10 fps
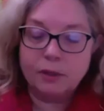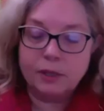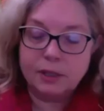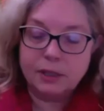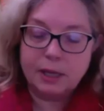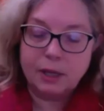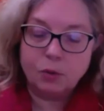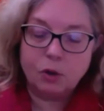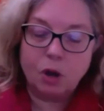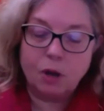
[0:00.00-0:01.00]
this
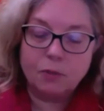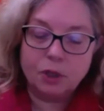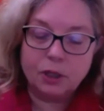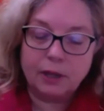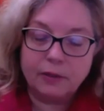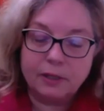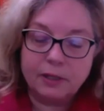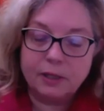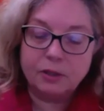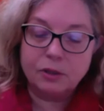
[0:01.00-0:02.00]
sacred object at the
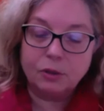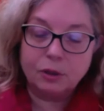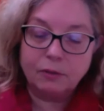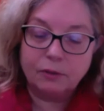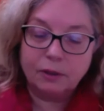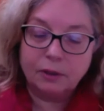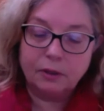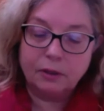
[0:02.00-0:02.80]
center of it.